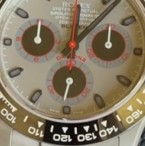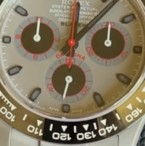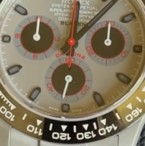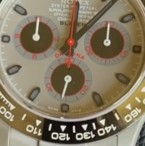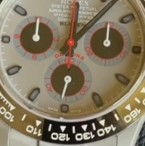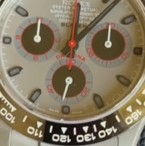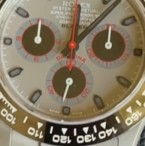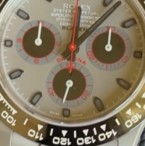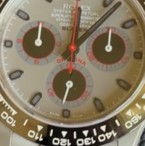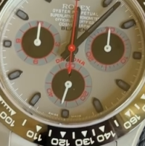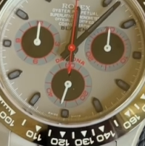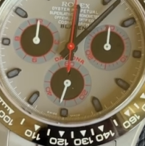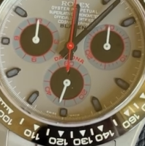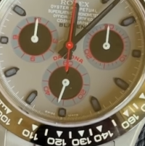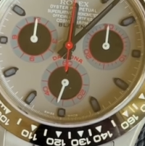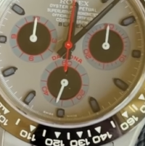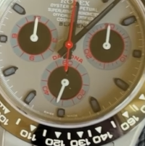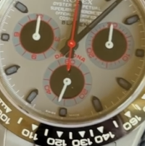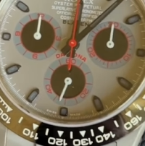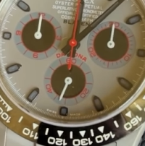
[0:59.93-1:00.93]
the
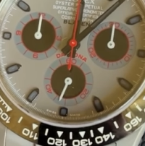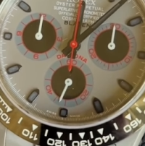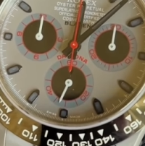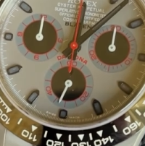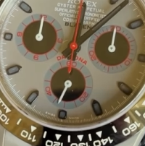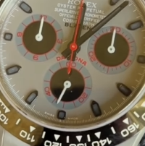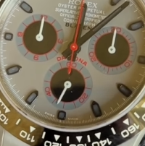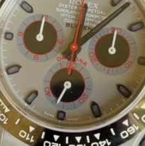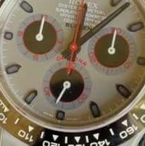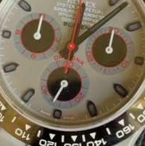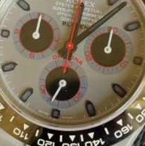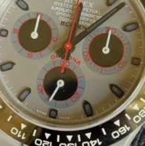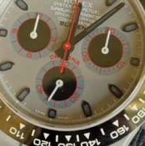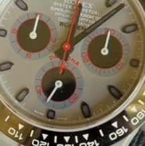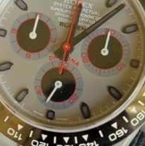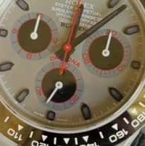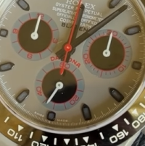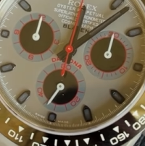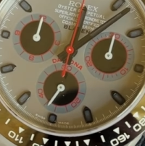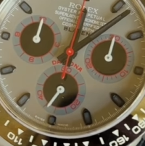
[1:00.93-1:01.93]
dial, ice hardening
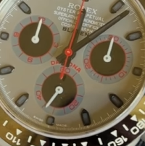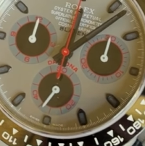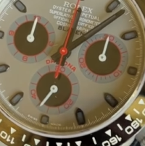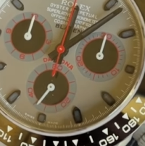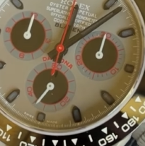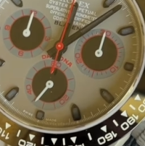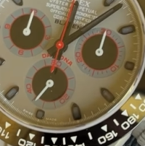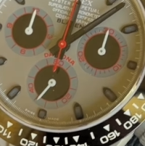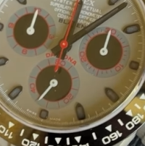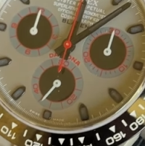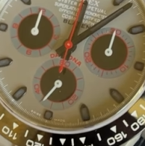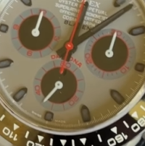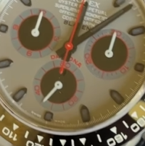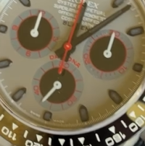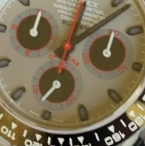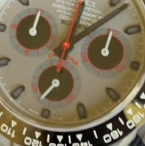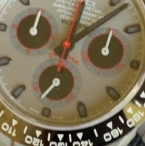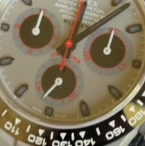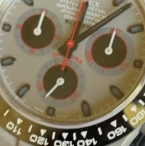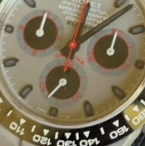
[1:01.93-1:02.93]
of the steel.
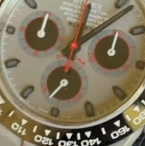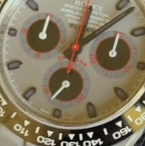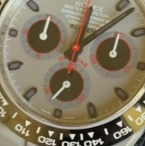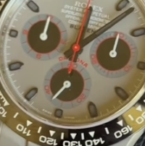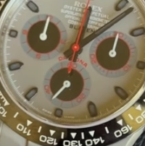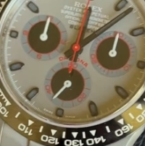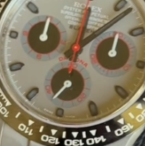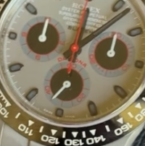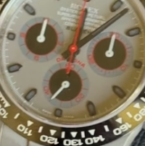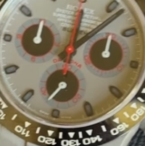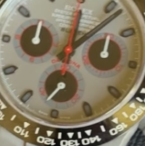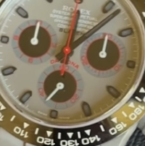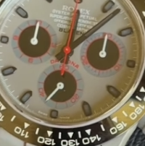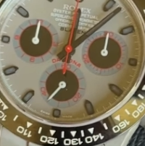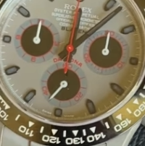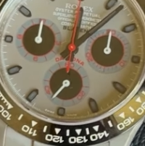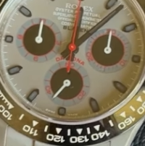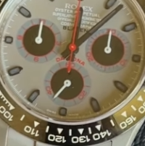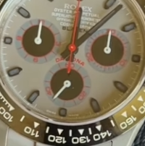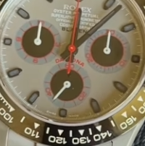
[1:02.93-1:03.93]
Also